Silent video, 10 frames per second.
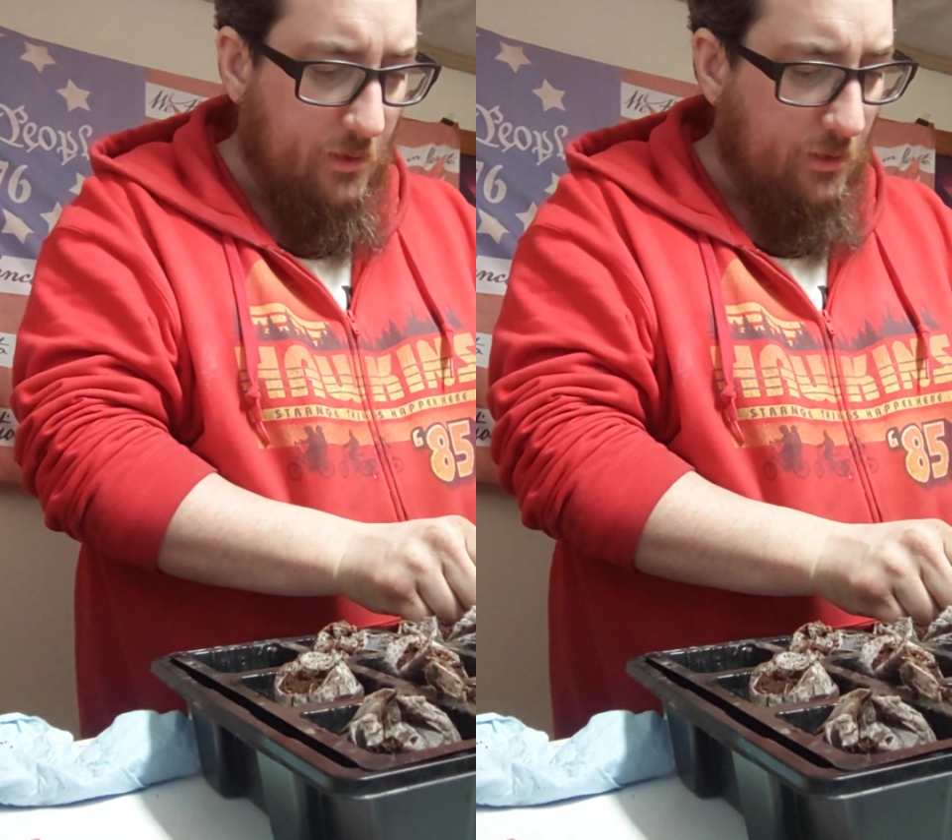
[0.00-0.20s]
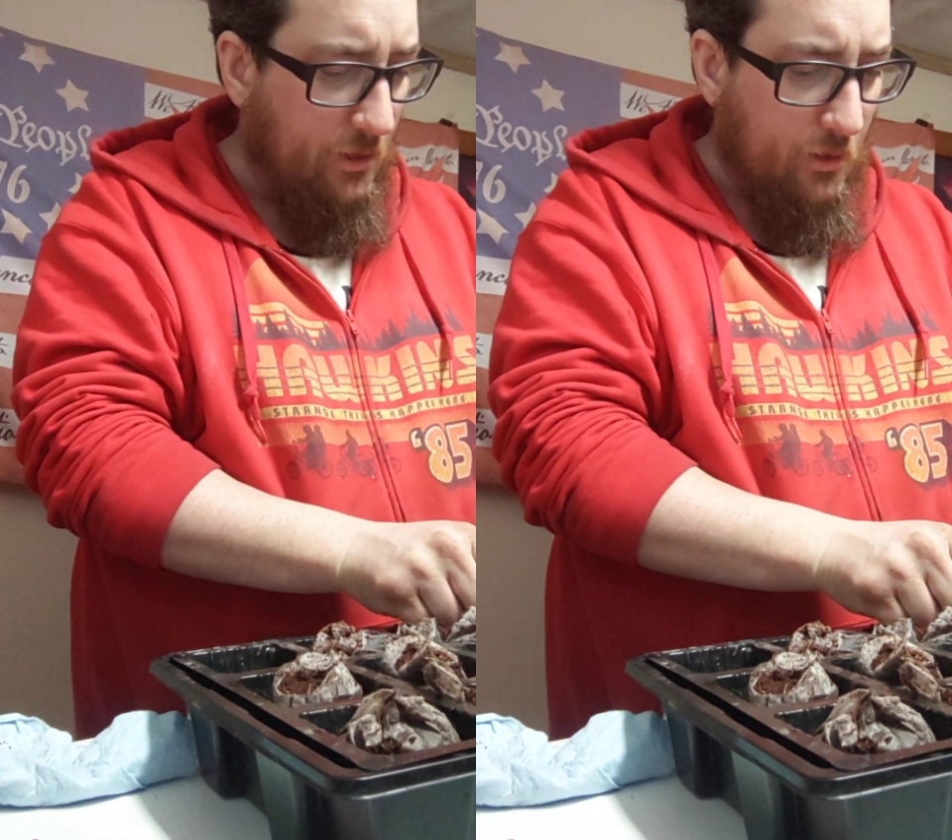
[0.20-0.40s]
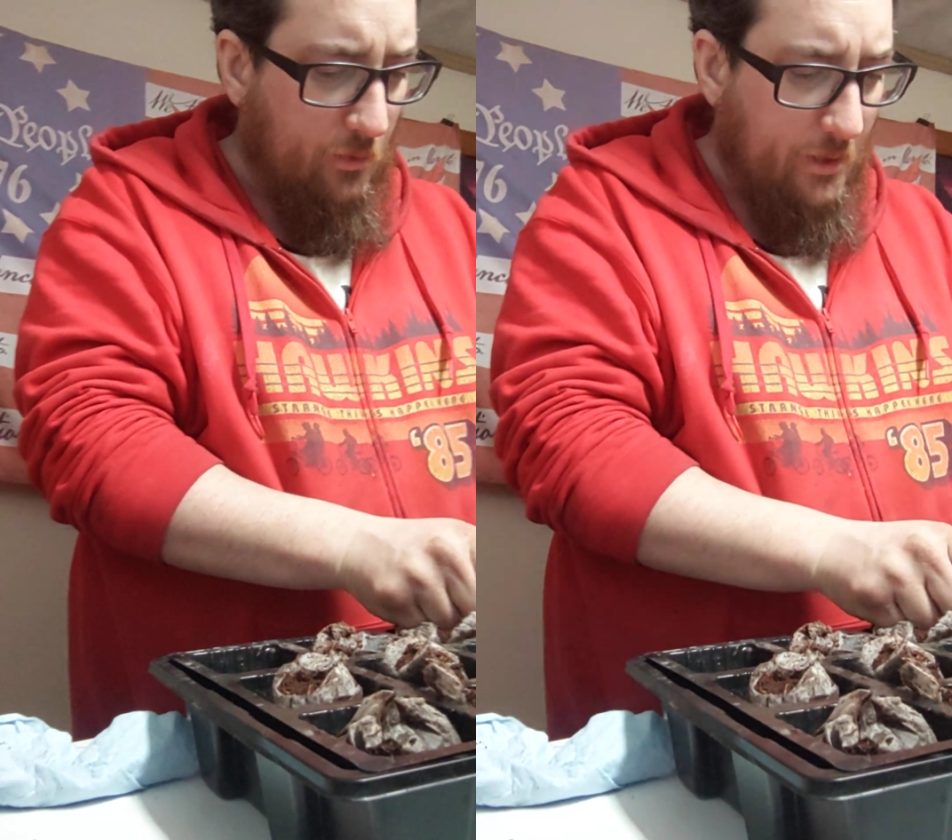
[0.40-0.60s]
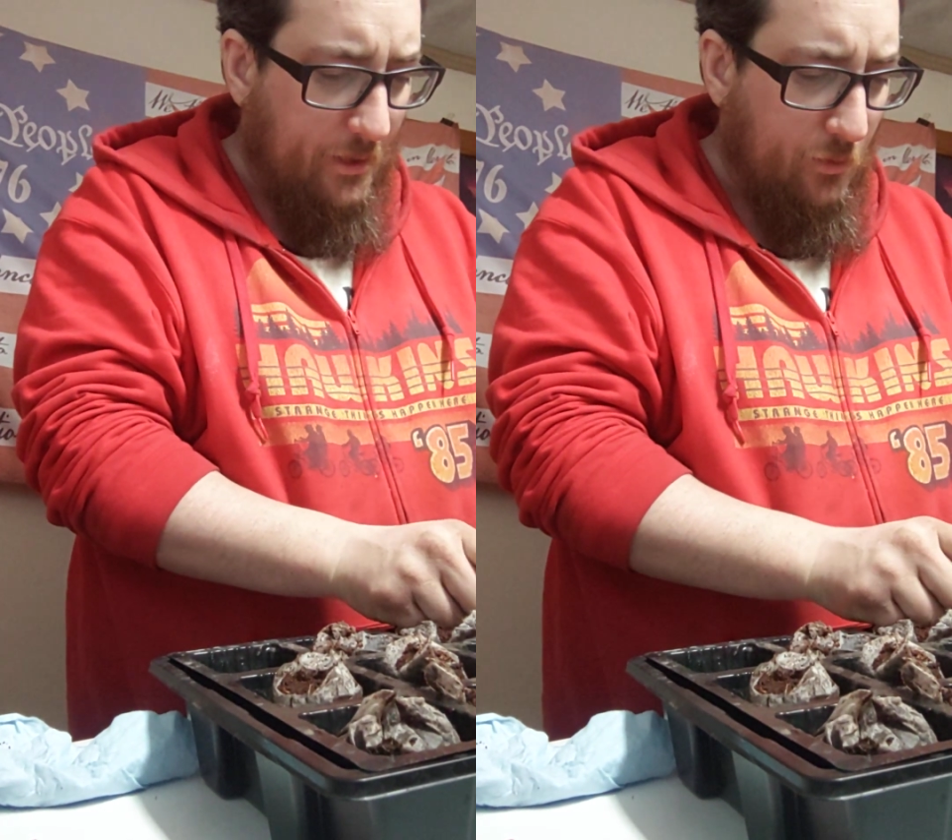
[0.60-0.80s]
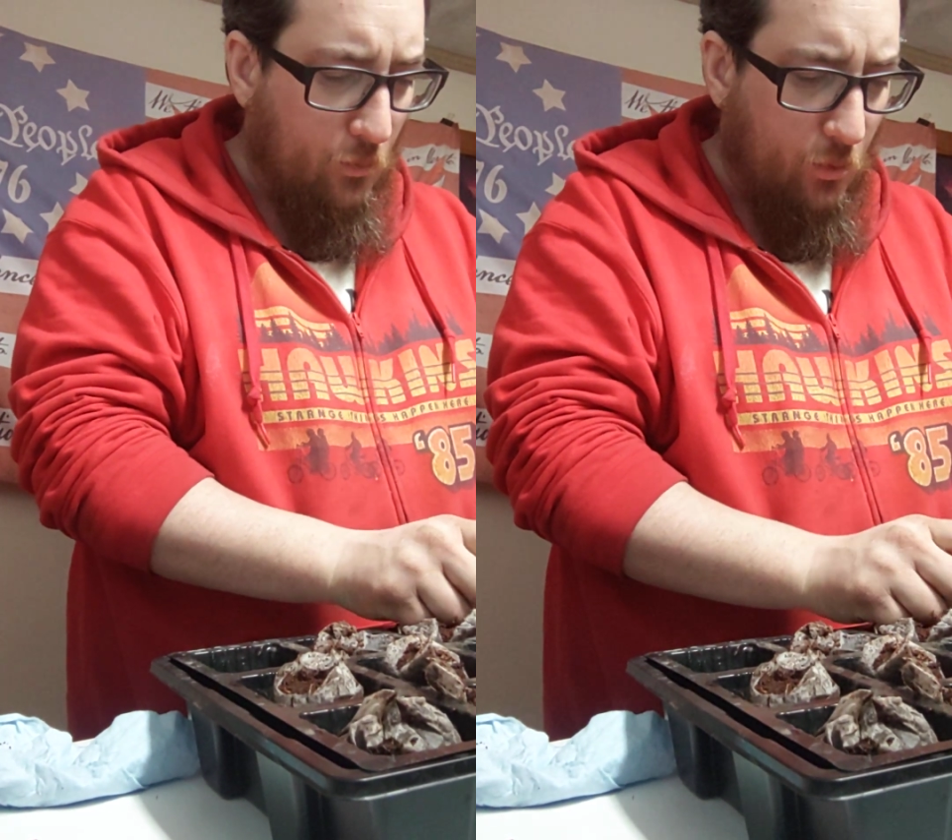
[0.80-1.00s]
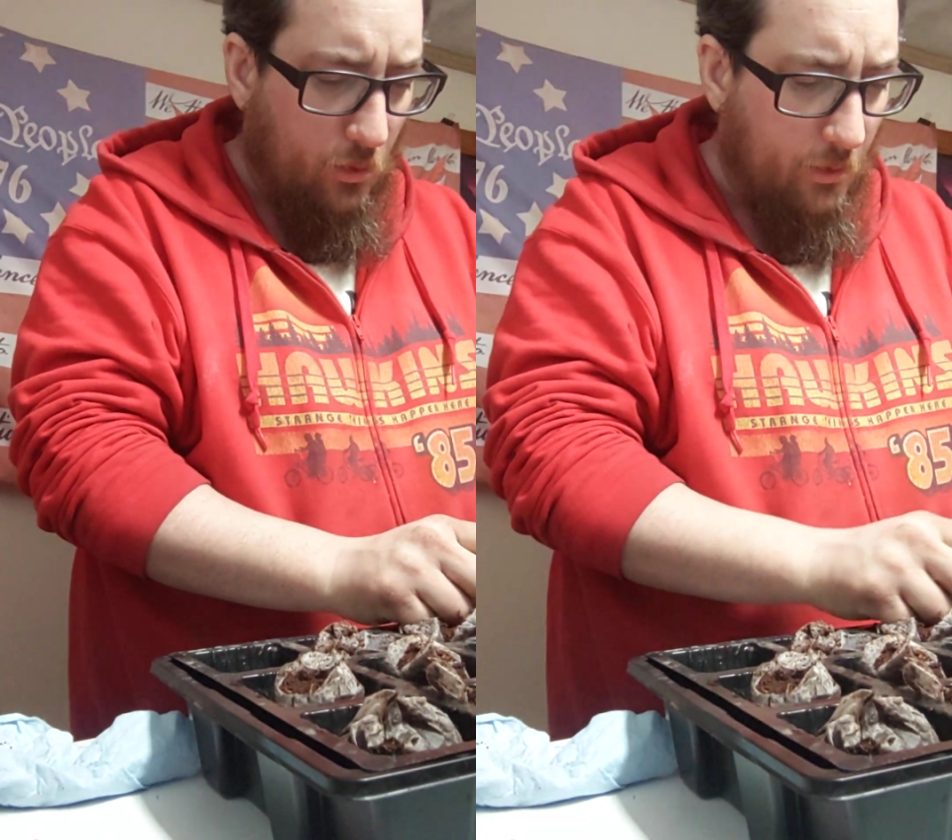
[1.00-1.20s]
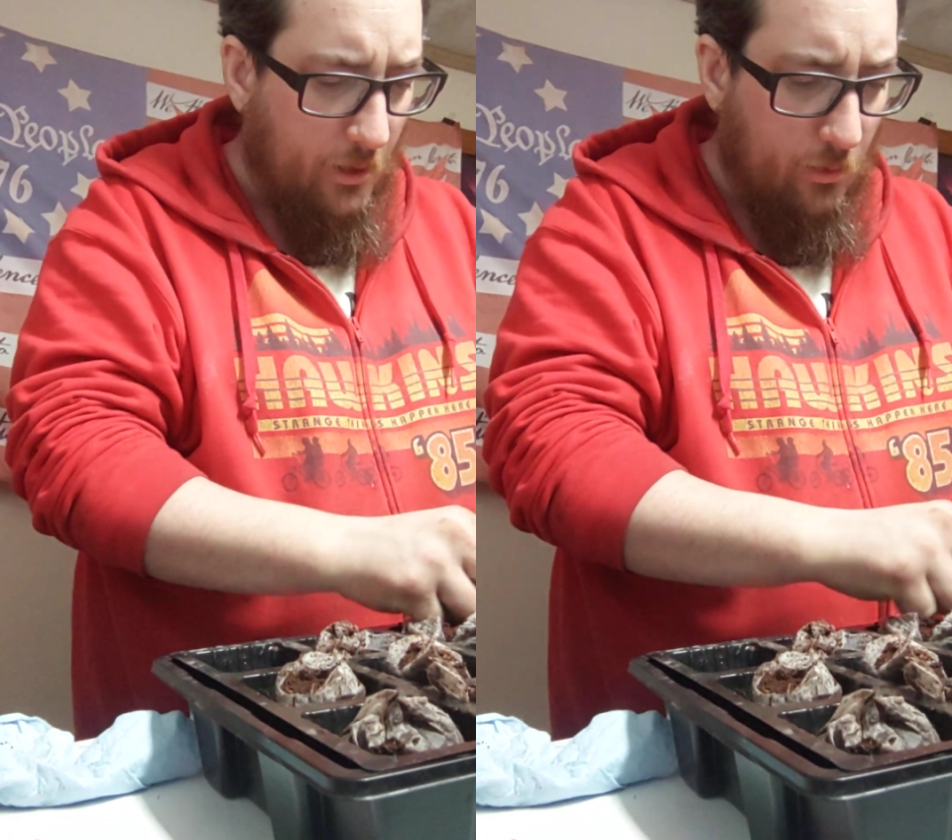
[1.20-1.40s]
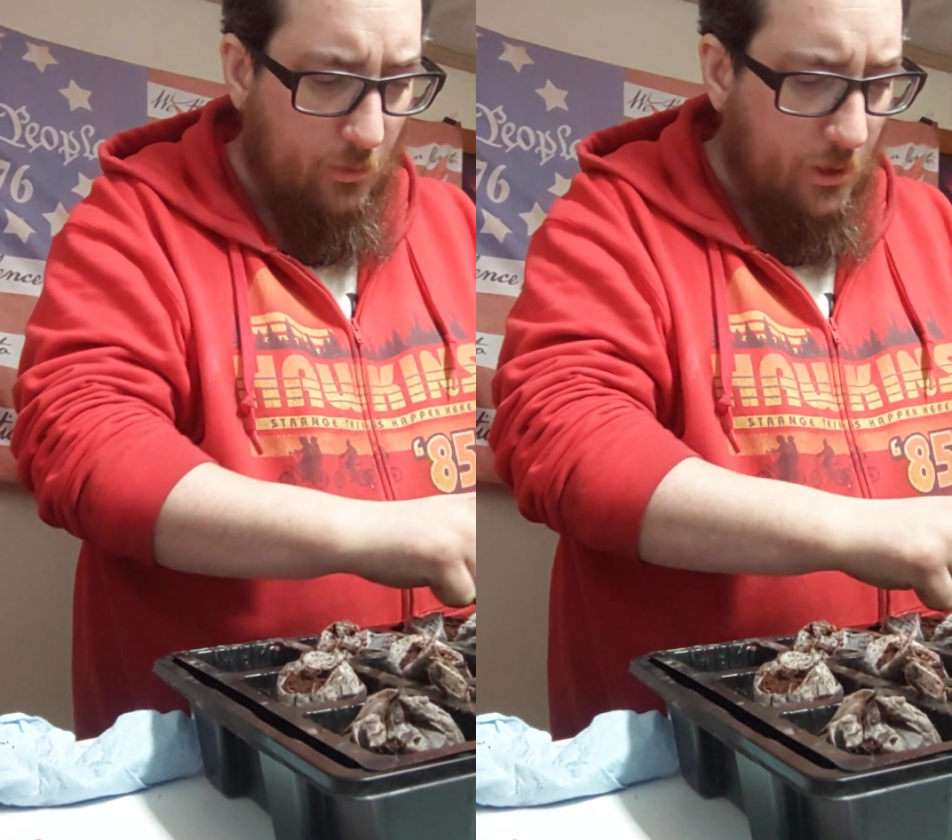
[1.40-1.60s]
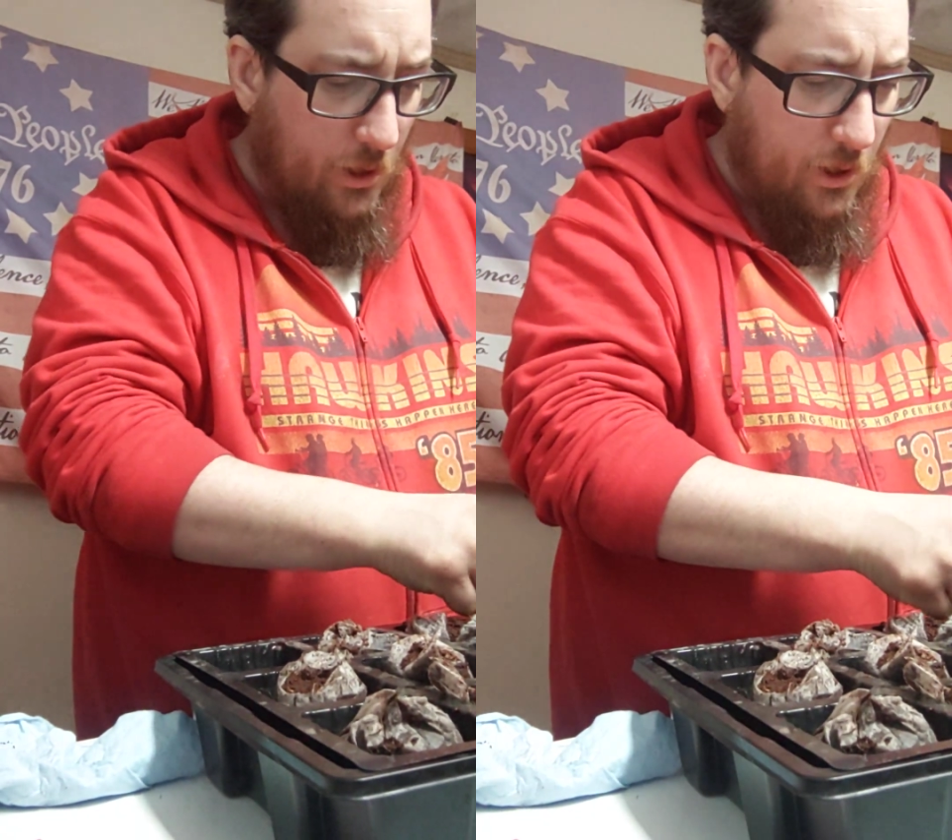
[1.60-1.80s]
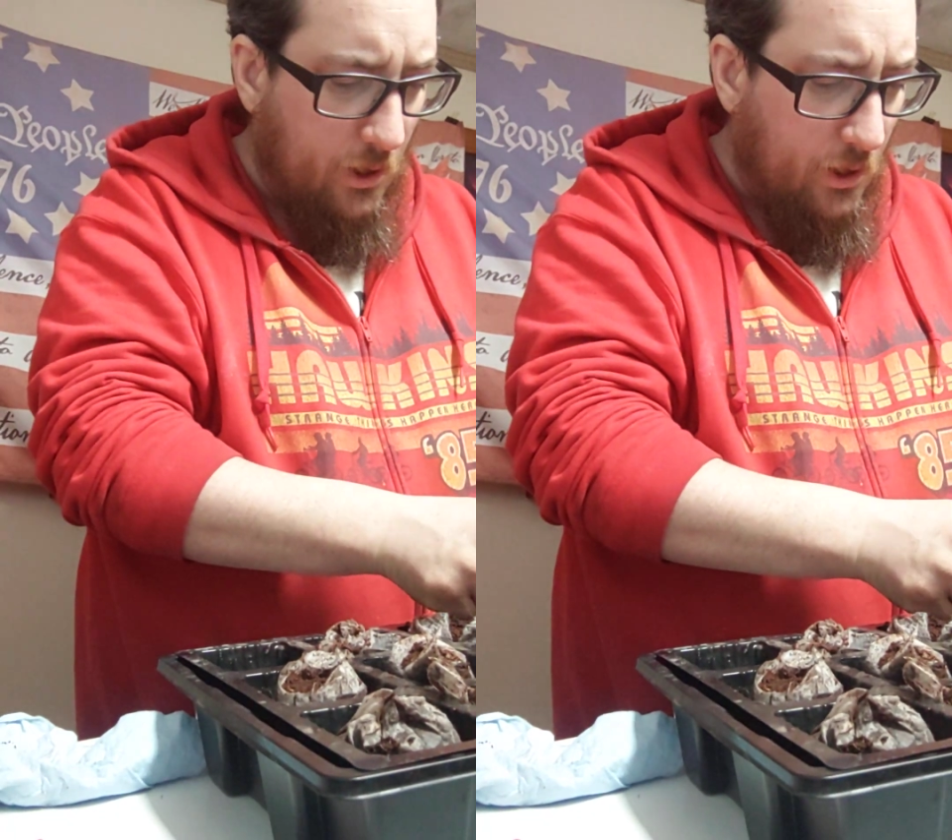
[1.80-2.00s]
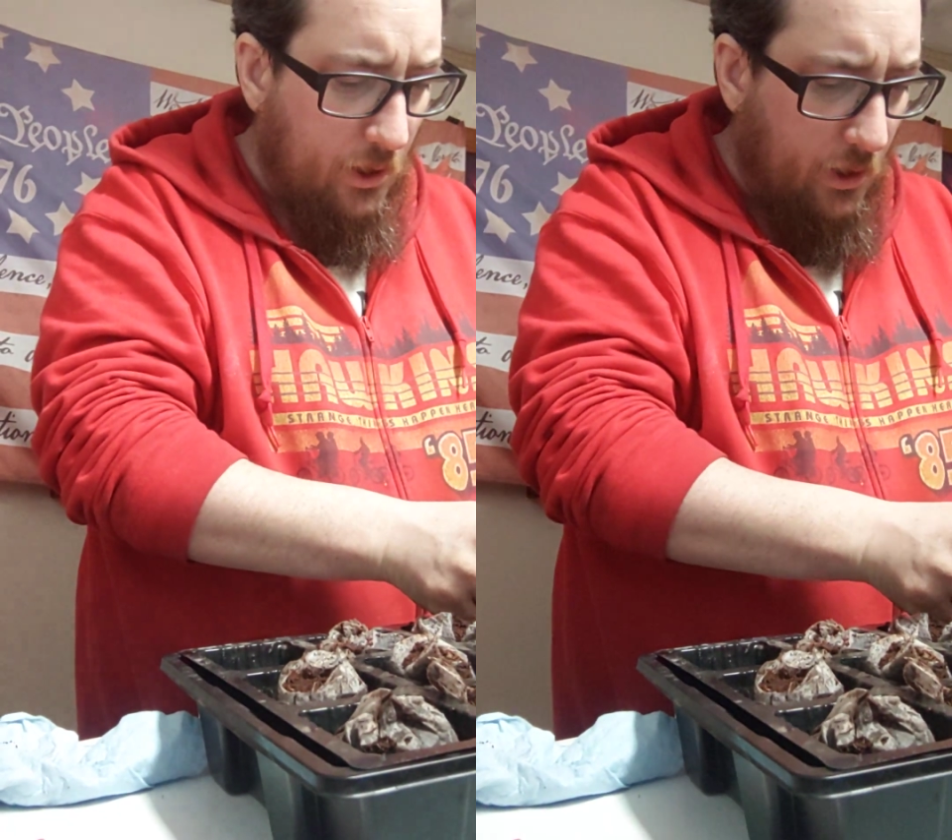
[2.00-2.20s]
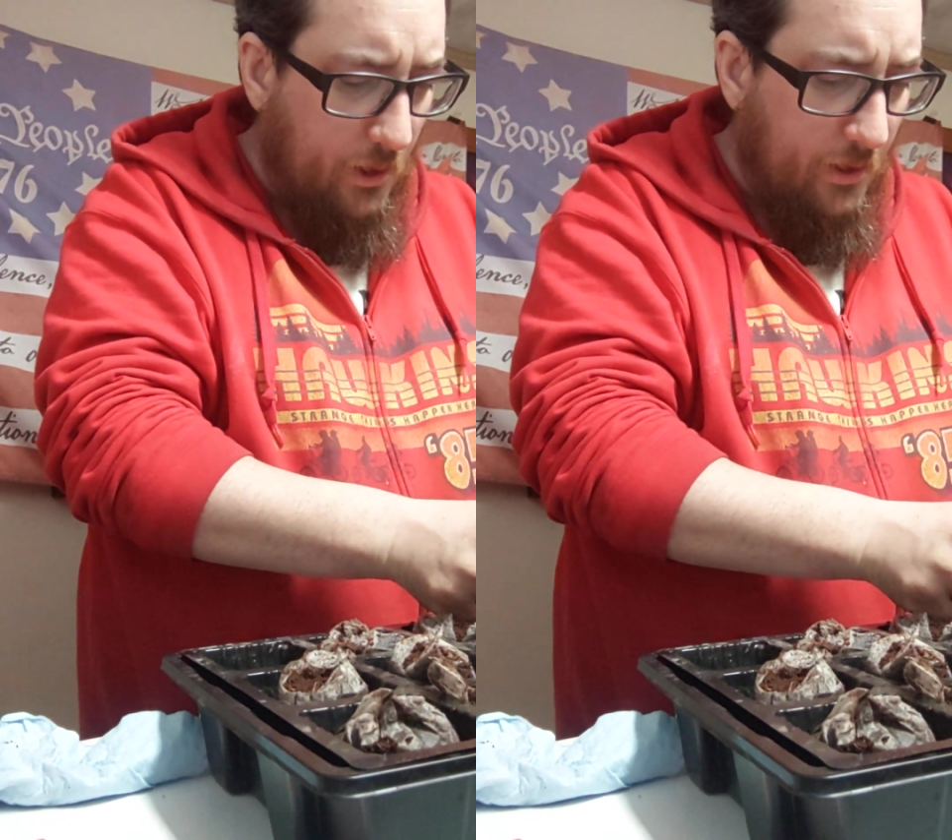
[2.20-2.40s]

And you know, we got the war going on,